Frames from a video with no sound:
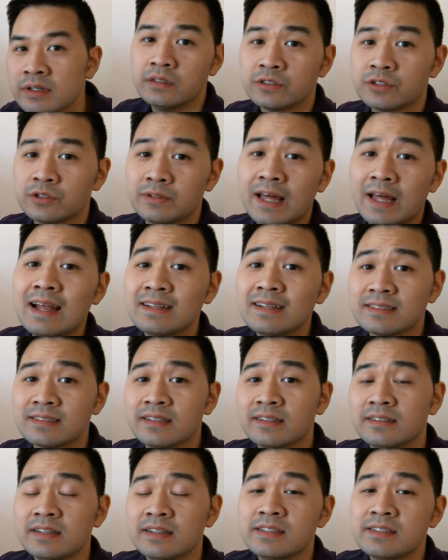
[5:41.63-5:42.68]
So that
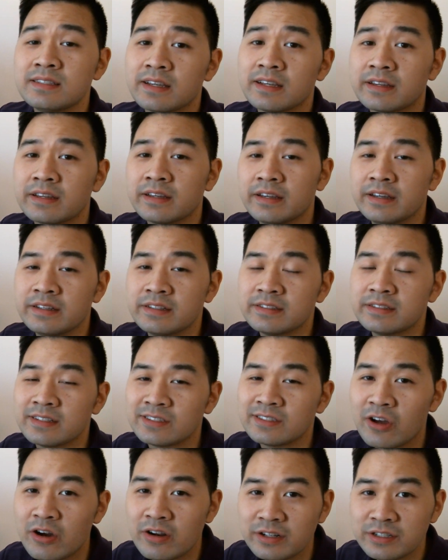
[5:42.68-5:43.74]
statistic is
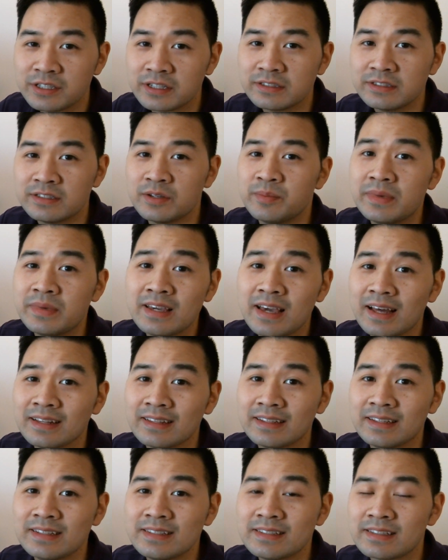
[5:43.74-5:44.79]
astonishing to me at
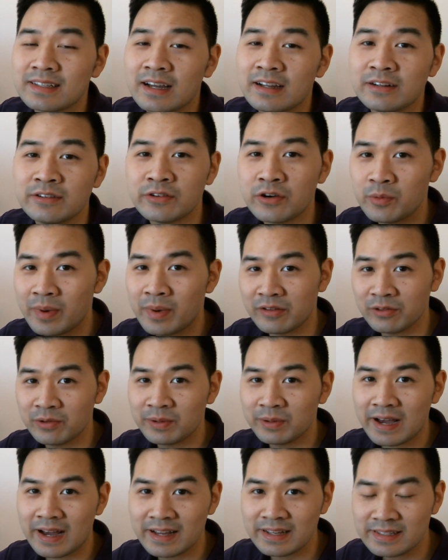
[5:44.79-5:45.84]
least. I don't know about you
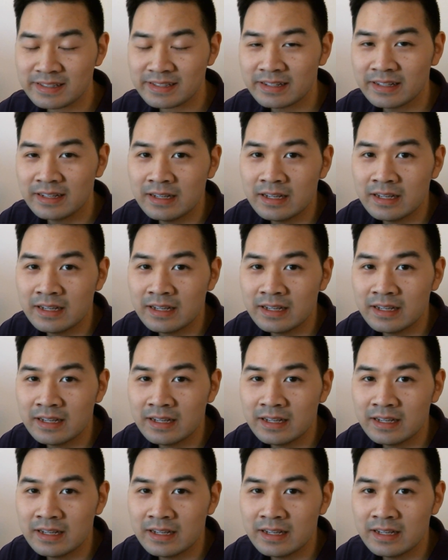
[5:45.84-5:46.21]
guys.